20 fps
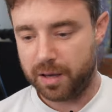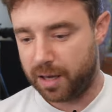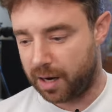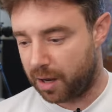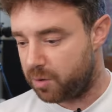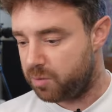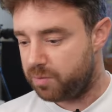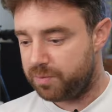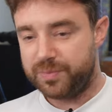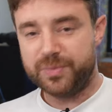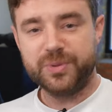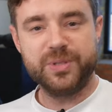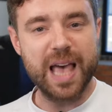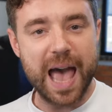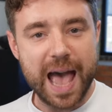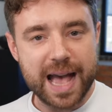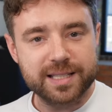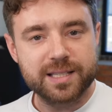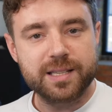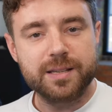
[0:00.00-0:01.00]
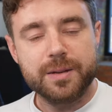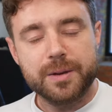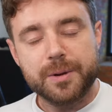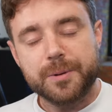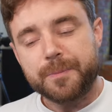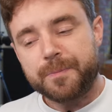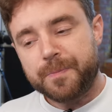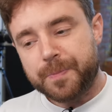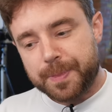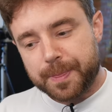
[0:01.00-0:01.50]
you know, set,
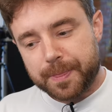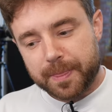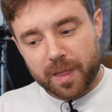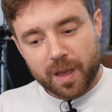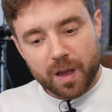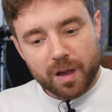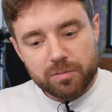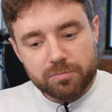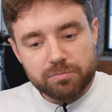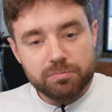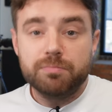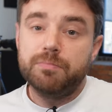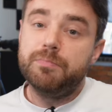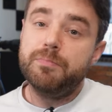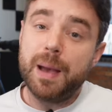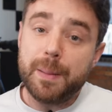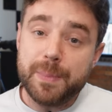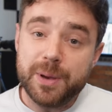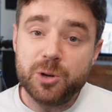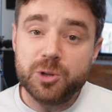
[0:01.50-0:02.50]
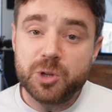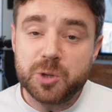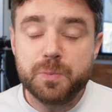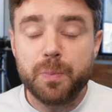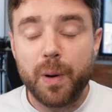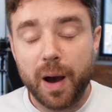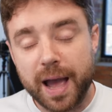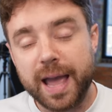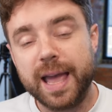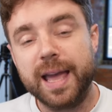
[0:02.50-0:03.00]
maybe you're just
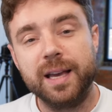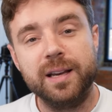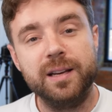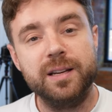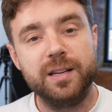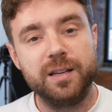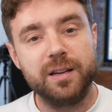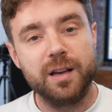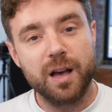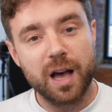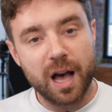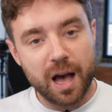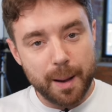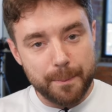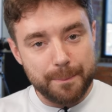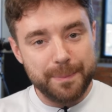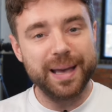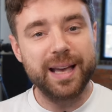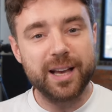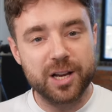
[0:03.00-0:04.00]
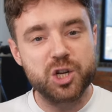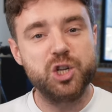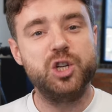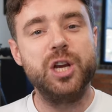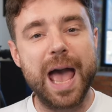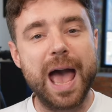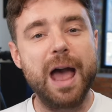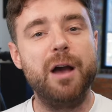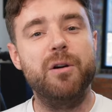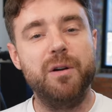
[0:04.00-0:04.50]
buying a bigger
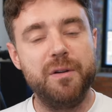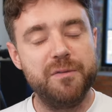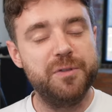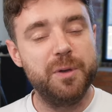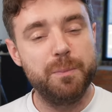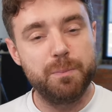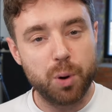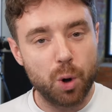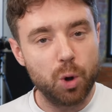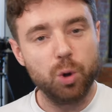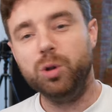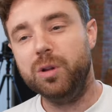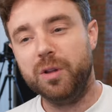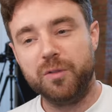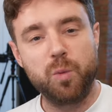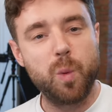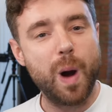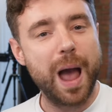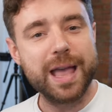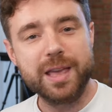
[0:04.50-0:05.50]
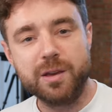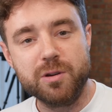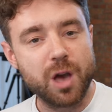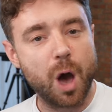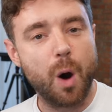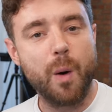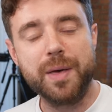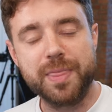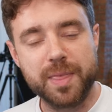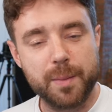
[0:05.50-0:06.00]
share of the pull of where you
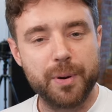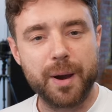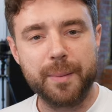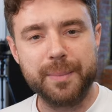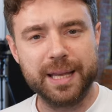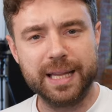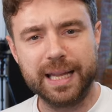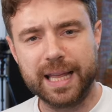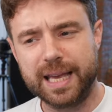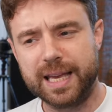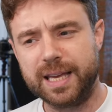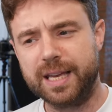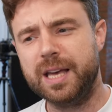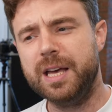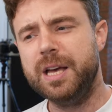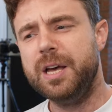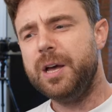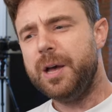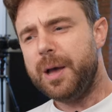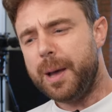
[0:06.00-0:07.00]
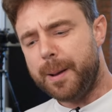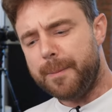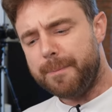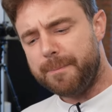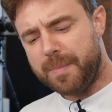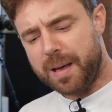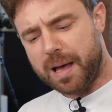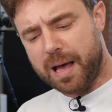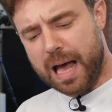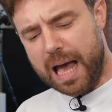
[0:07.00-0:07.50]
go in the Premier League.
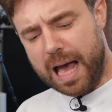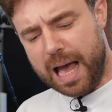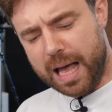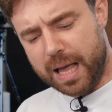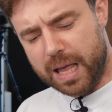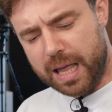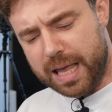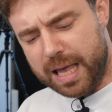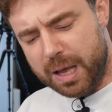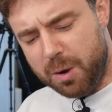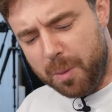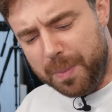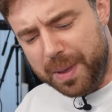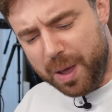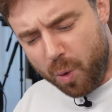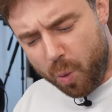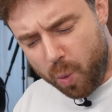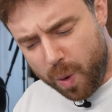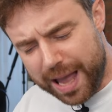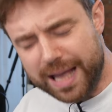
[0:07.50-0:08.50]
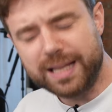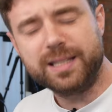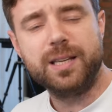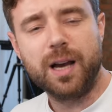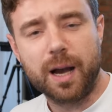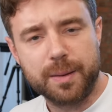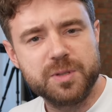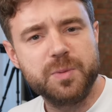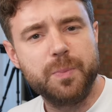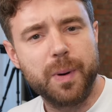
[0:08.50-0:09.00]
It would be a weird
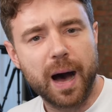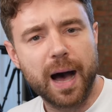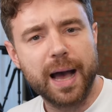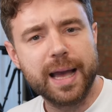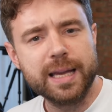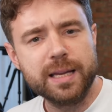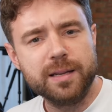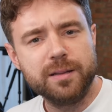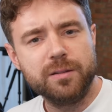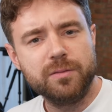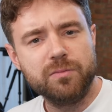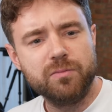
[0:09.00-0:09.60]
time to buy,